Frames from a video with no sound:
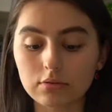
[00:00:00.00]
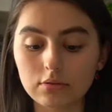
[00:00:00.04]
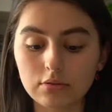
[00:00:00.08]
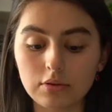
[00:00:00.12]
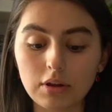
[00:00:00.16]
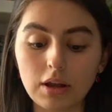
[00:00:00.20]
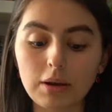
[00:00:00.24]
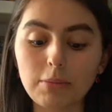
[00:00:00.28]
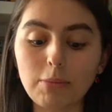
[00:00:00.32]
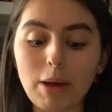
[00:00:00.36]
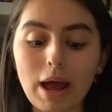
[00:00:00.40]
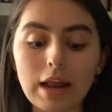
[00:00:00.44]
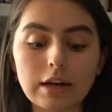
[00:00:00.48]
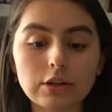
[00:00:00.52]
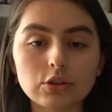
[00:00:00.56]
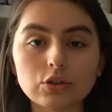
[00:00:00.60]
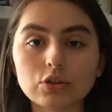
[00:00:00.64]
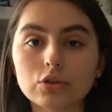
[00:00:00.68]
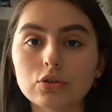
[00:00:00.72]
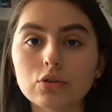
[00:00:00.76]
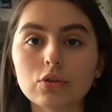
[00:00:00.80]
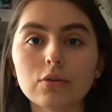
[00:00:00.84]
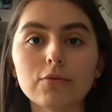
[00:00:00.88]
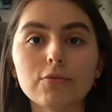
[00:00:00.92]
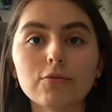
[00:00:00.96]
it
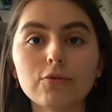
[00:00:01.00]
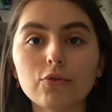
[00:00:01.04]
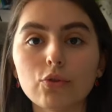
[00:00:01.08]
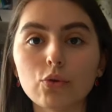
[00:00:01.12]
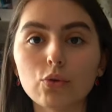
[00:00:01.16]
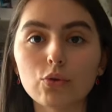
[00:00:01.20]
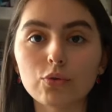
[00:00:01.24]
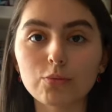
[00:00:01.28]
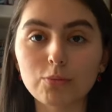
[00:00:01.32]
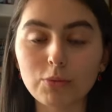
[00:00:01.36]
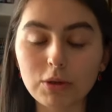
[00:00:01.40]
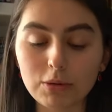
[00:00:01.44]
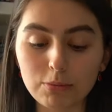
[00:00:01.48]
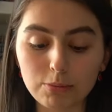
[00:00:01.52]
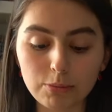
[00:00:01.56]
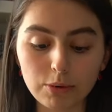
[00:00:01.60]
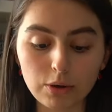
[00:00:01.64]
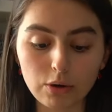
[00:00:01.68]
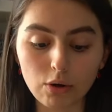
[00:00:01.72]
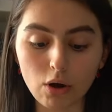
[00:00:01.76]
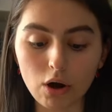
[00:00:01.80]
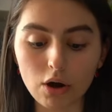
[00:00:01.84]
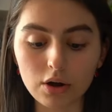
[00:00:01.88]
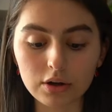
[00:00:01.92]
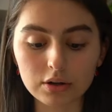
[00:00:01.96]
managed to confuse me
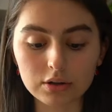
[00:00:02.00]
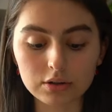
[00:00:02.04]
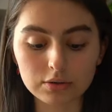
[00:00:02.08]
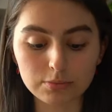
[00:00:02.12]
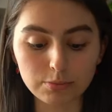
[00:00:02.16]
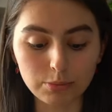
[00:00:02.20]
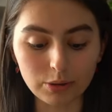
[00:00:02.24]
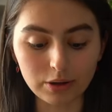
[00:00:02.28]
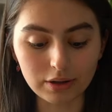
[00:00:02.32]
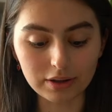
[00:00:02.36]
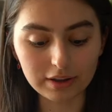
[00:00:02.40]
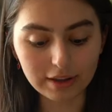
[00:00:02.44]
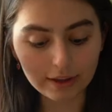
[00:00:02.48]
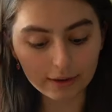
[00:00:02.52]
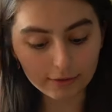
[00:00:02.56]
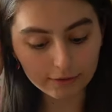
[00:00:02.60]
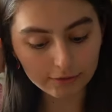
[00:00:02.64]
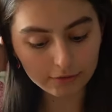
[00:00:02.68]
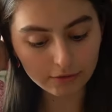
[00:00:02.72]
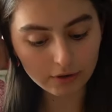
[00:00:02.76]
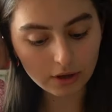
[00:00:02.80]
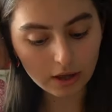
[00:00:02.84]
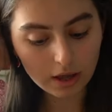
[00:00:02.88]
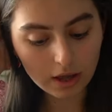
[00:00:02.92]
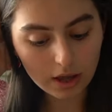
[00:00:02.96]
beyond
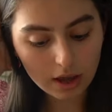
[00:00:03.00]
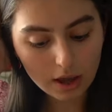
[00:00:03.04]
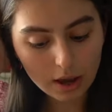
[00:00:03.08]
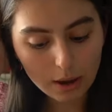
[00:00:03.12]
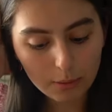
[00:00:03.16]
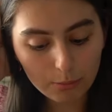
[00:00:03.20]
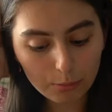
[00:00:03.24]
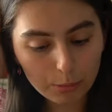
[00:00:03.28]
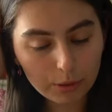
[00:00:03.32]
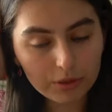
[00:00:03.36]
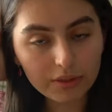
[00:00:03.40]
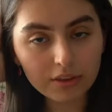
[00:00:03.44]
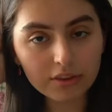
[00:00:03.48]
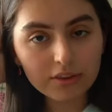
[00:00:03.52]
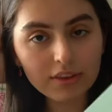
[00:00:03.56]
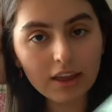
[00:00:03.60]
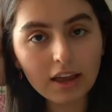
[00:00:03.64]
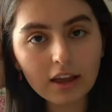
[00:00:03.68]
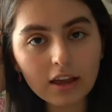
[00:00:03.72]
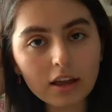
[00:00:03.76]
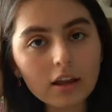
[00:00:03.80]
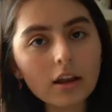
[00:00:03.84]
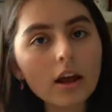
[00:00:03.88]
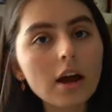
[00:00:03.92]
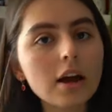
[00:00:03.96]
belief. But the
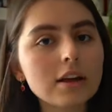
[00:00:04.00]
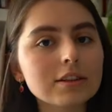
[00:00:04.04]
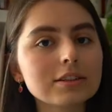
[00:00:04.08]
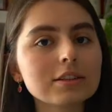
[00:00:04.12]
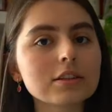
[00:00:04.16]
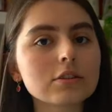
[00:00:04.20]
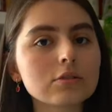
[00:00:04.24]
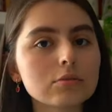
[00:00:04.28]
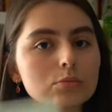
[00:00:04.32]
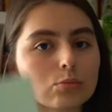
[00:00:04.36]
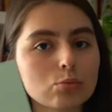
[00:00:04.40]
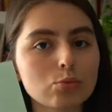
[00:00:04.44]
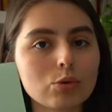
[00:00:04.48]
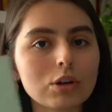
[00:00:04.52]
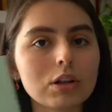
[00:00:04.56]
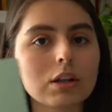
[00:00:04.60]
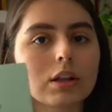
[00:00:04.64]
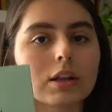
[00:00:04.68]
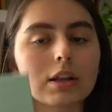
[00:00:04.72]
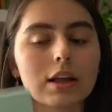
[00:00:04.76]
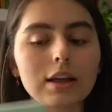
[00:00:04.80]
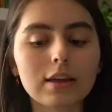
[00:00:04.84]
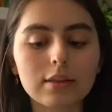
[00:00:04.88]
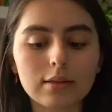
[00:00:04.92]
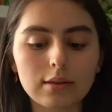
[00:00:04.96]
second, I did really
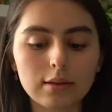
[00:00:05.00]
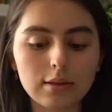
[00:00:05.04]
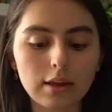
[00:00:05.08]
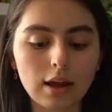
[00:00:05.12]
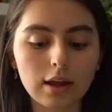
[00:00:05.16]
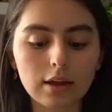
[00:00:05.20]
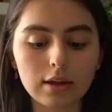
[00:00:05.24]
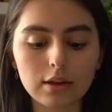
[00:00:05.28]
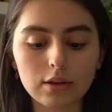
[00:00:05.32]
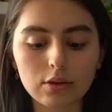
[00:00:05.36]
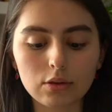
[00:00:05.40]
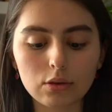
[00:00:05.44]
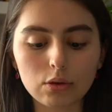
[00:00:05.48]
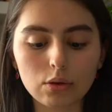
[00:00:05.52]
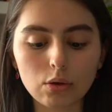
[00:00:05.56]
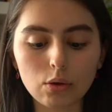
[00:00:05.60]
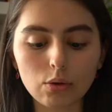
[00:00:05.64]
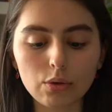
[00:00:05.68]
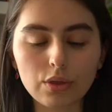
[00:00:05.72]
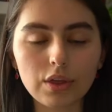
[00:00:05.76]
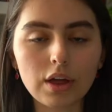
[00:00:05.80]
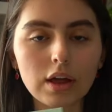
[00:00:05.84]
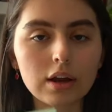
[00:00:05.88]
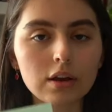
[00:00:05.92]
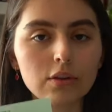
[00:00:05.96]
like the second,
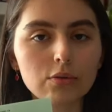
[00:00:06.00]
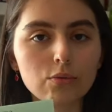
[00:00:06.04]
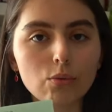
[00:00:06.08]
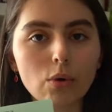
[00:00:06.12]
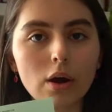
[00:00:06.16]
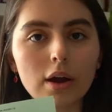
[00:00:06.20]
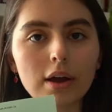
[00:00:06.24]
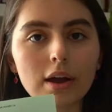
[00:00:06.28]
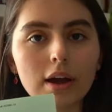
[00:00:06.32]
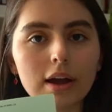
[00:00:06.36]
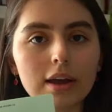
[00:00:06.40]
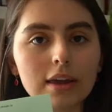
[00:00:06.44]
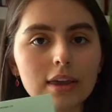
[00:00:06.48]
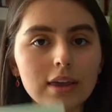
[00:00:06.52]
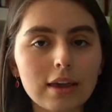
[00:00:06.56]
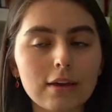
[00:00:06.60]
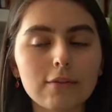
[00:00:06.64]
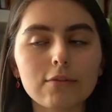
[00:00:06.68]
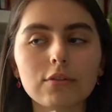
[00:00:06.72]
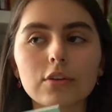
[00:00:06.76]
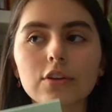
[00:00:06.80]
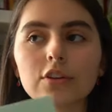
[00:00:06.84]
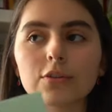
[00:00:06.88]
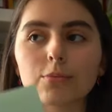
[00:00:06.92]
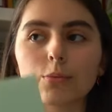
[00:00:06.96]
so that is why I
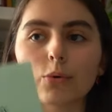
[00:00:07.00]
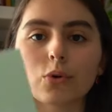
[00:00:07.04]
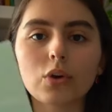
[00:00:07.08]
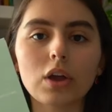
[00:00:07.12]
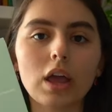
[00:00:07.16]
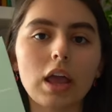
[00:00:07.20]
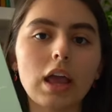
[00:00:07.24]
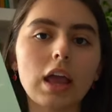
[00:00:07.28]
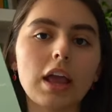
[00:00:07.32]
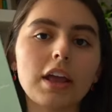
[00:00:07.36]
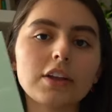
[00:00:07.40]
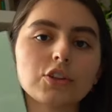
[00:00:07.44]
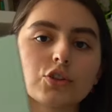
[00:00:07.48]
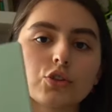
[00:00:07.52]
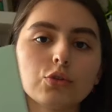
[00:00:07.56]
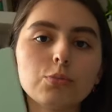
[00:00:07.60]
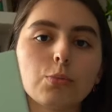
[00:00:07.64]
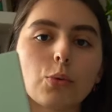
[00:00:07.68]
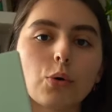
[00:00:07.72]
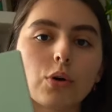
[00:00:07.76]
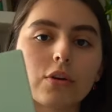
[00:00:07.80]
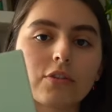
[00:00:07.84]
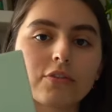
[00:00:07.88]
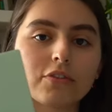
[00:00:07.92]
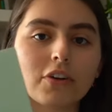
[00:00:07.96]
gave this book a two
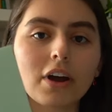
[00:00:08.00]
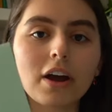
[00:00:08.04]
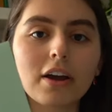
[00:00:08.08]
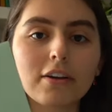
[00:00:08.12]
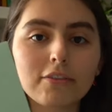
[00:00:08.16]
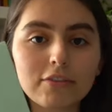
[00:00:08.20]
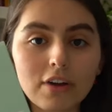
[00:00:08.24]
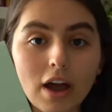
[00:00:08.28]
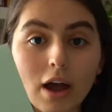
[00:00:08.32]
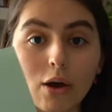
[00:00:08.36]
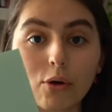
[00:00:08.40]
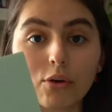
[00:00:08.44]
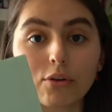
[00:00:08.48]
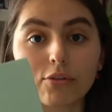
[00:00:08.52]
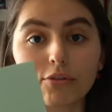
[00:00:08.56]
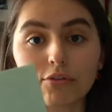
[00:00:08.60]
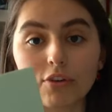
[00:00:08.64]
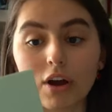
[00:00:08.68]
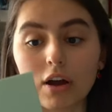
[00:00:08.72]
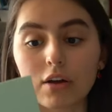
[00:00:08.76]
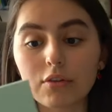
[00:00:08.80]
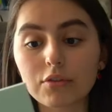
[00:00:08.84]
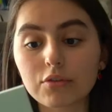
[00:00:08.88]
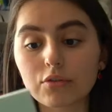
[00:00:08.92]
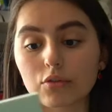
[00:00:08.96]
point five out of
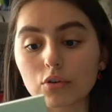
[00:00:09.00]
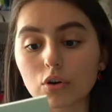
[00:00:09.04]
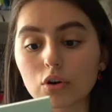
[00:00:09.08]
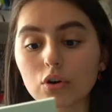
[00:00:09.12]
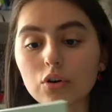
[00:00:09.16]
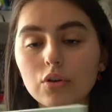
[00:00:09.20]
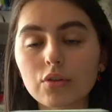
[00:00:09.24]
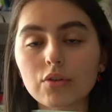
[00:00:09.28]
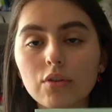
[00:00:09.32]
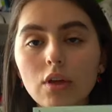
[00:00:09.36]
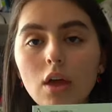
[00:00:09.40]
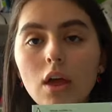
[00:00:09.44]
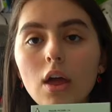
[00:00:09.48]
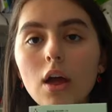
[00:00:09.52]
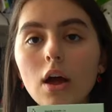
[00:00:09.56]
five stars.